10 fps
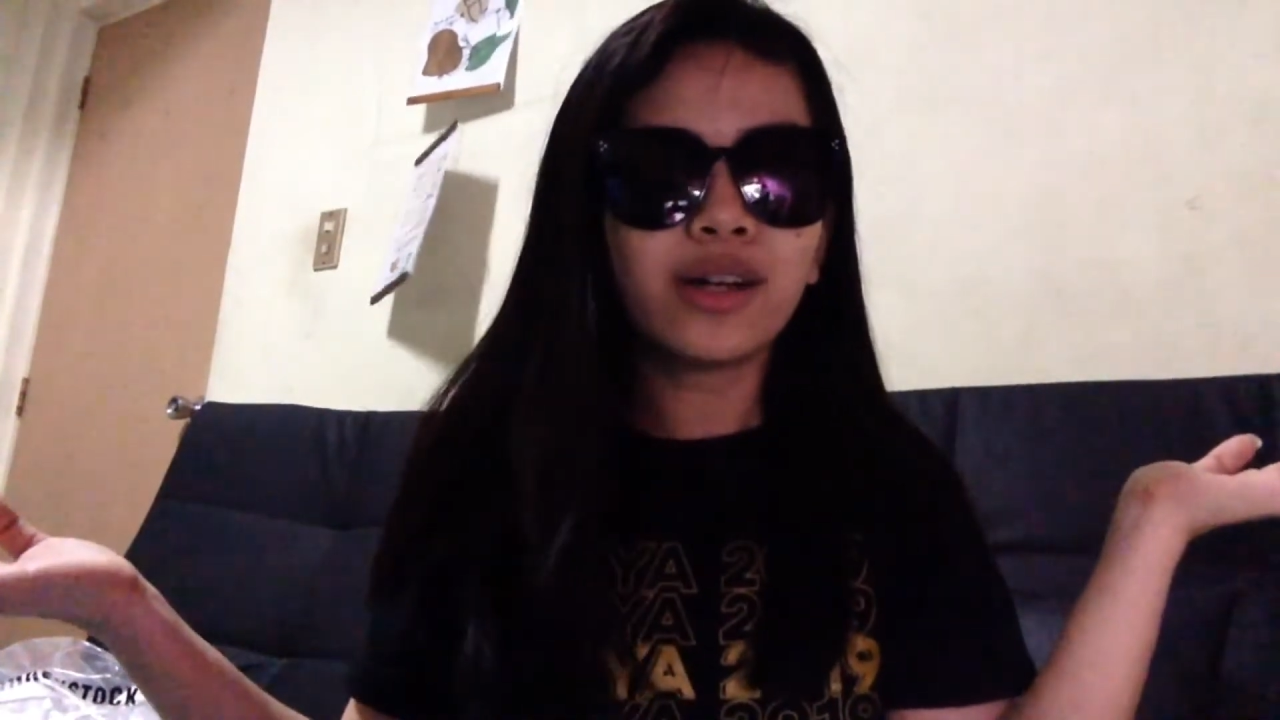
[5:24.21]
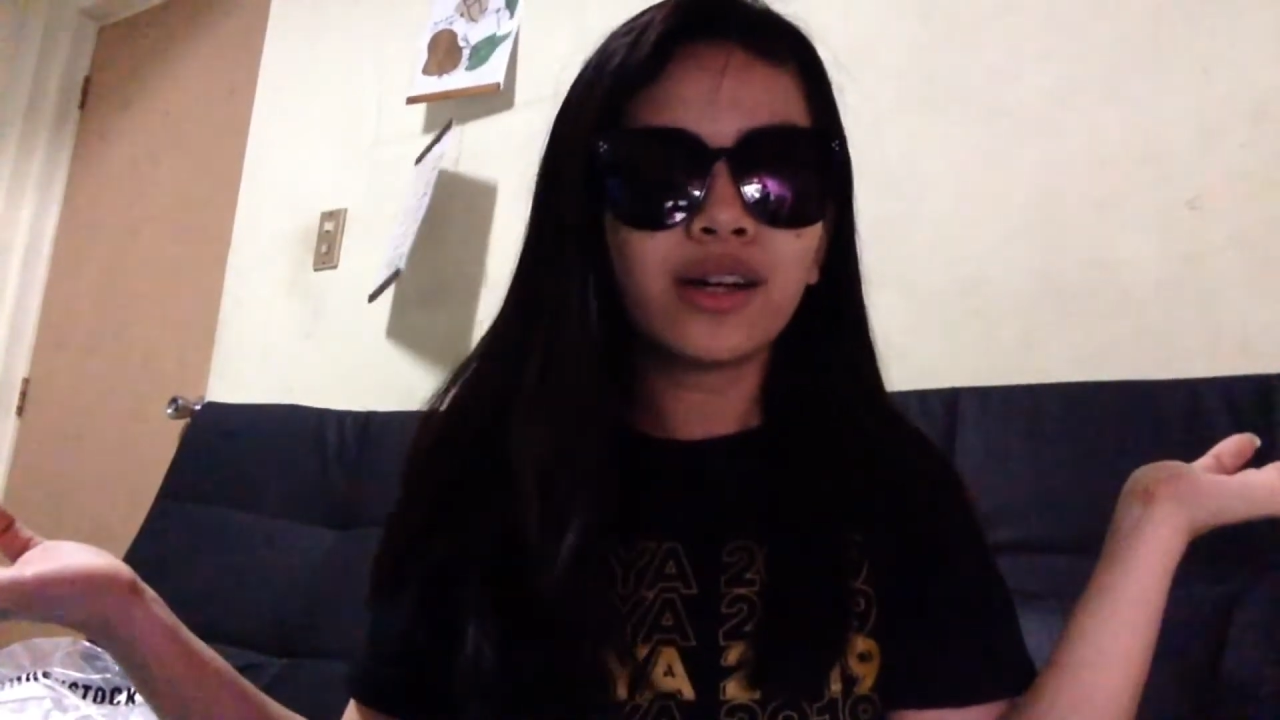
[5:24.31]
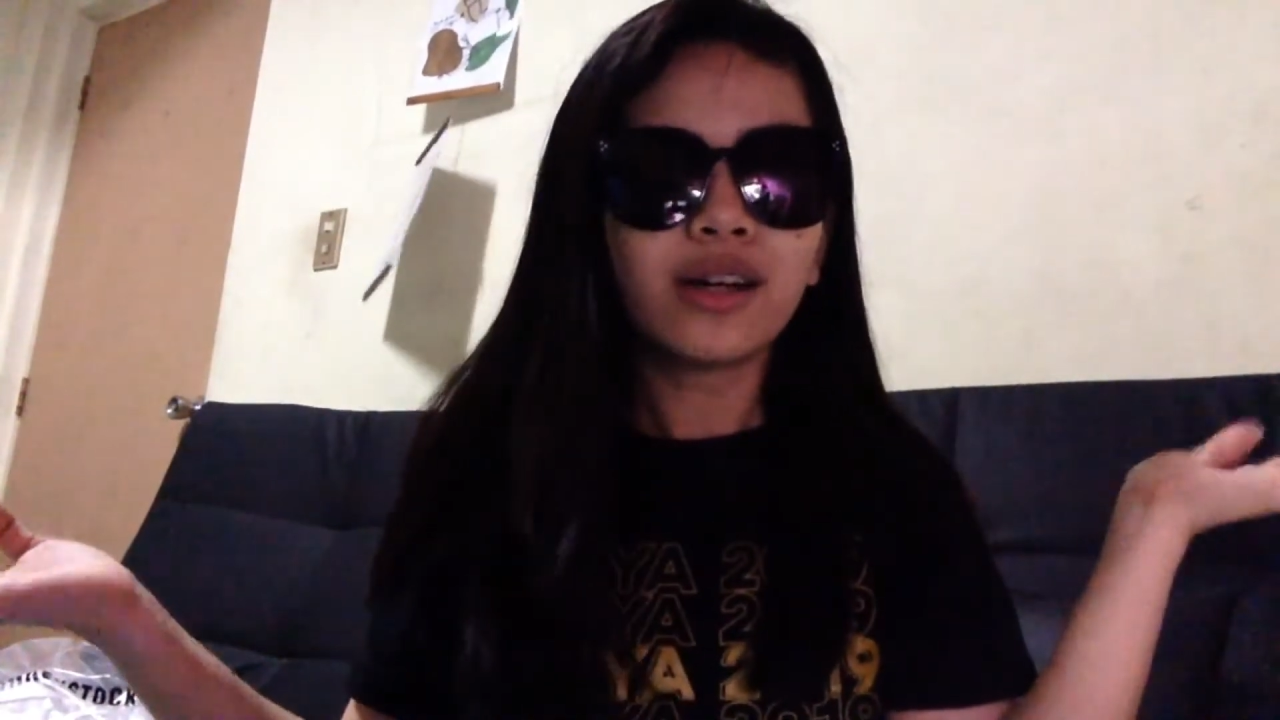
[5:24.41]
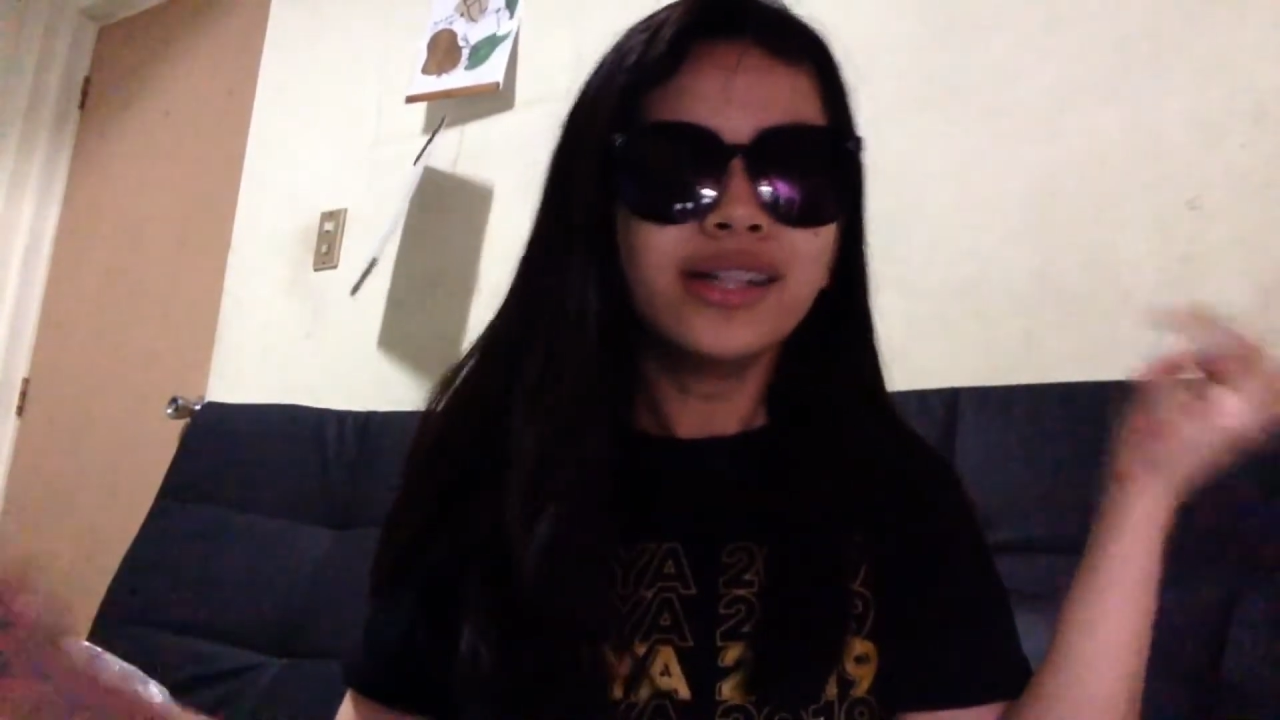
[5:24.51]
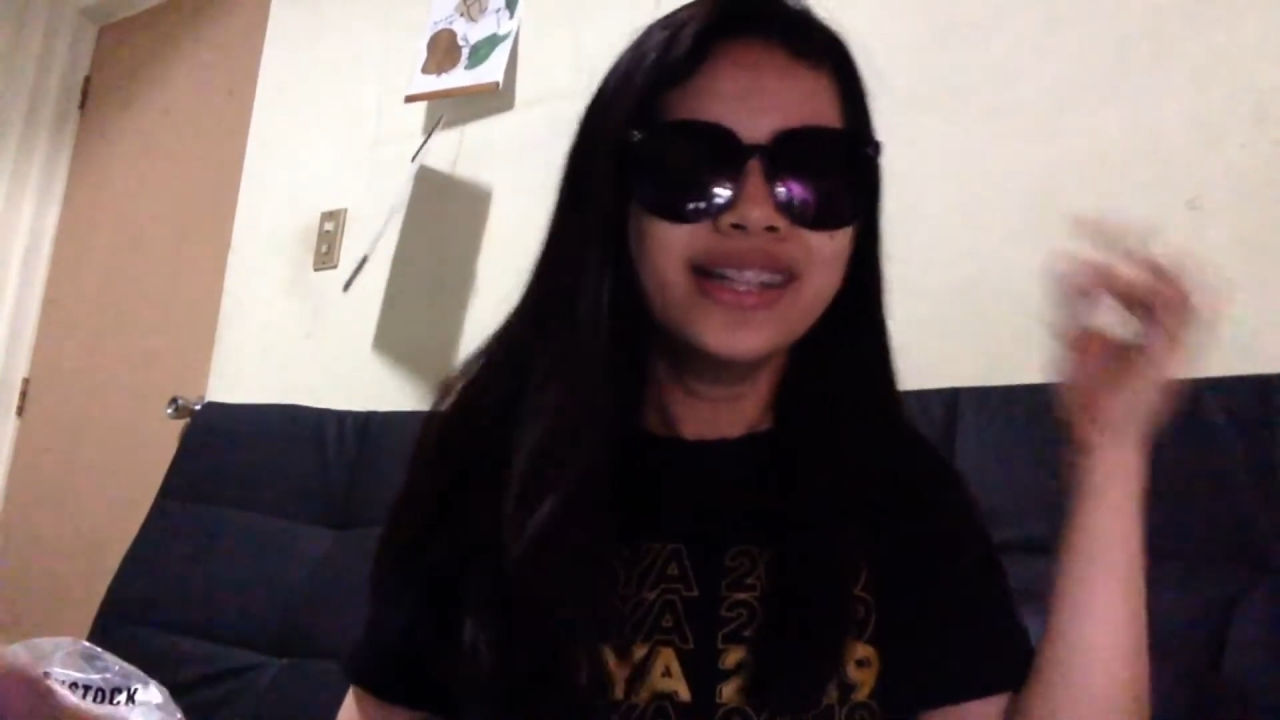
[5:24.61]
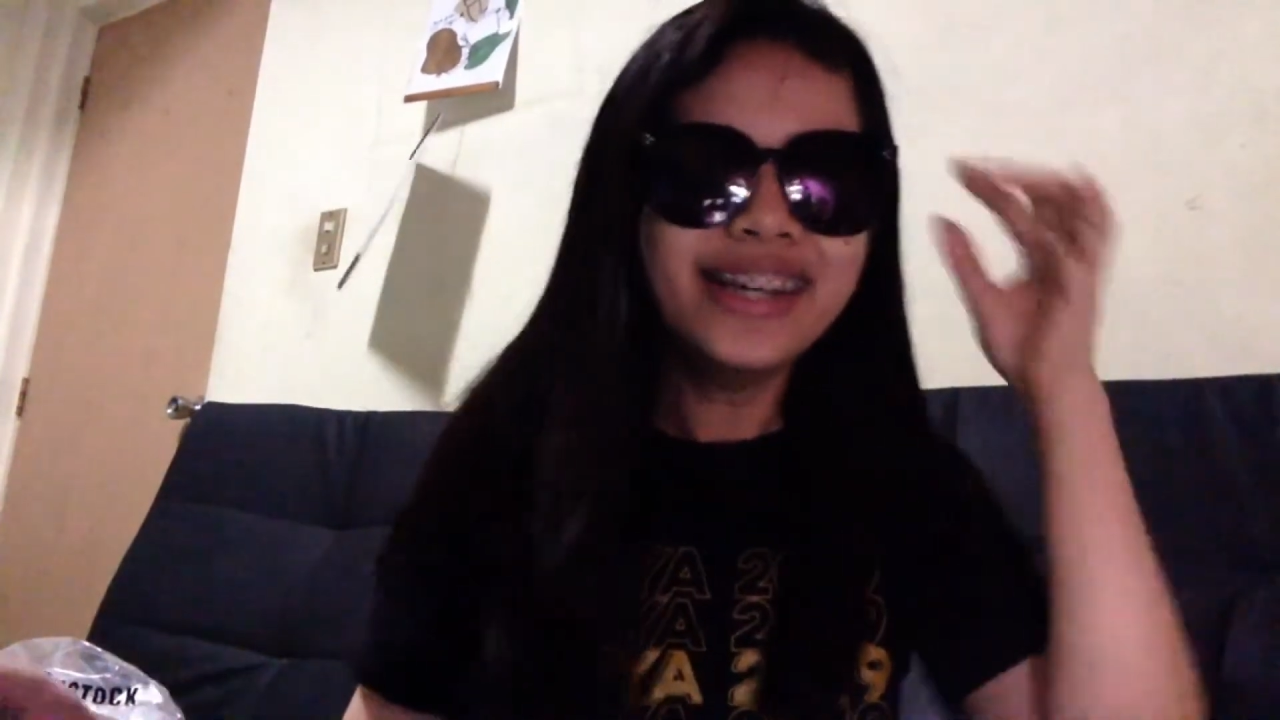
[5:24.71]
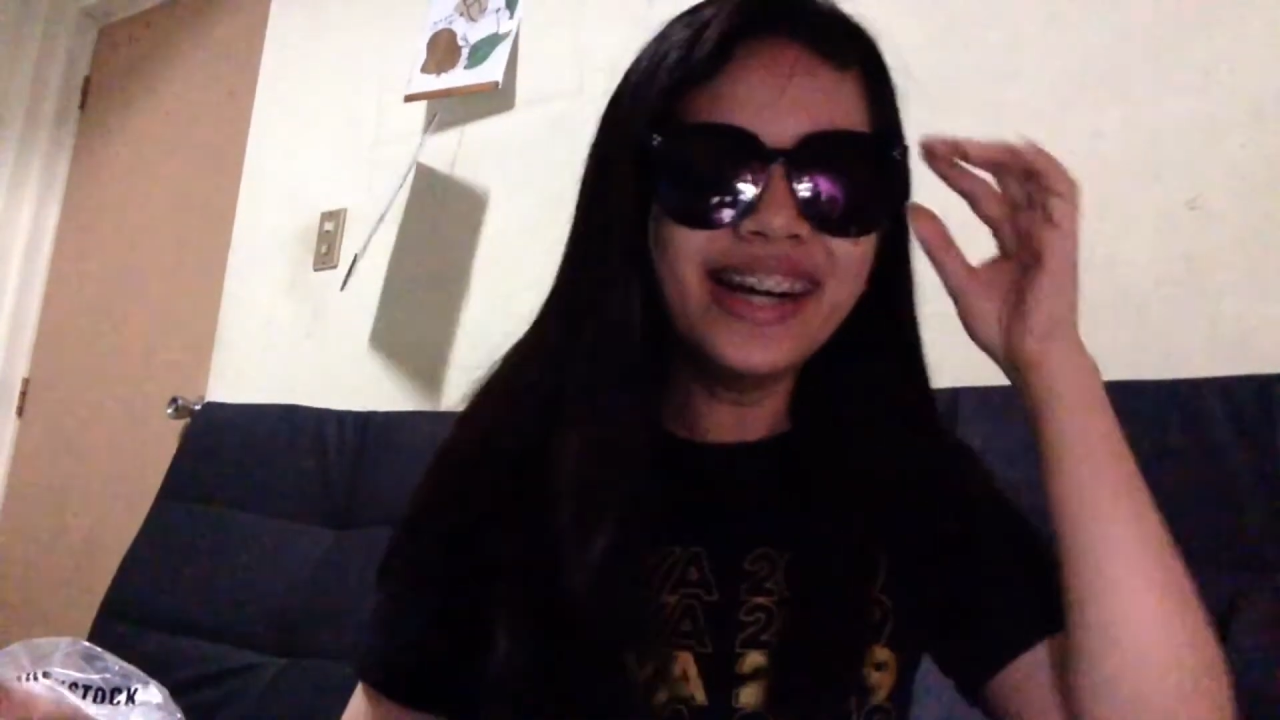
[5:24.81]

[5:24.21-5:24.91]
girl?